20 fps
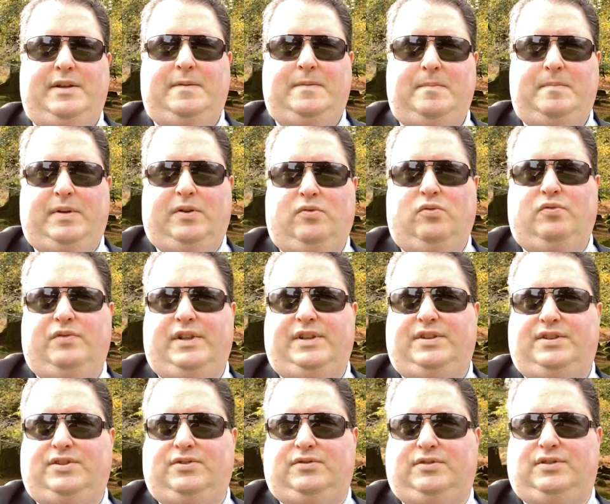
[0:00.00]
but all this
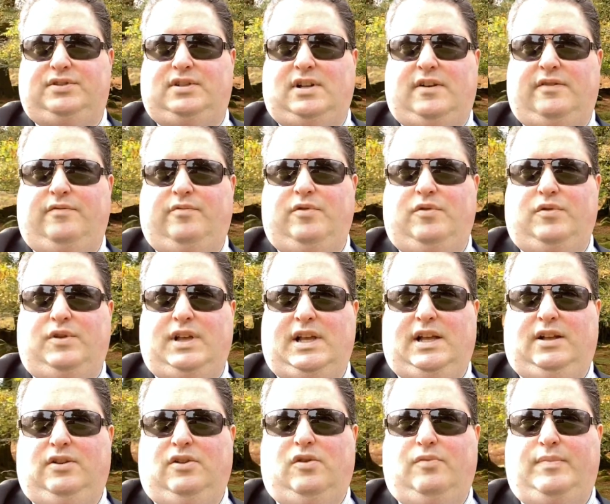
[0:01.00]
sort of stuff will get a
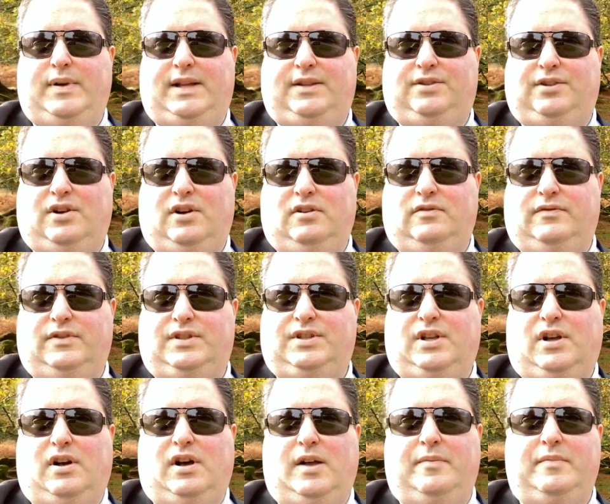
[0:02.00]
lot better over
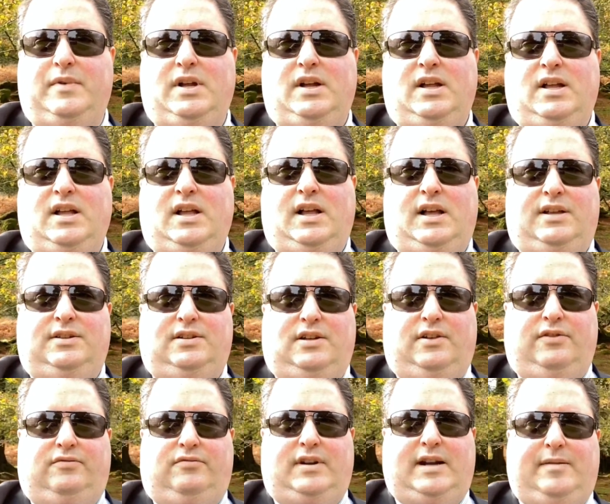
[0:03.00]
time as other
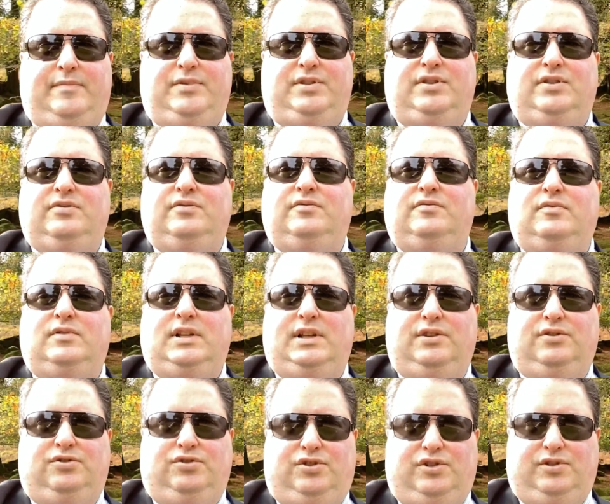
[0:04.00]
apps
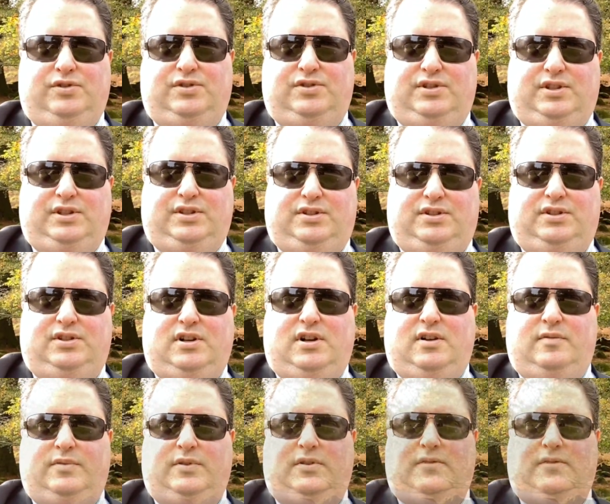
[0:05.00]
introduce this type of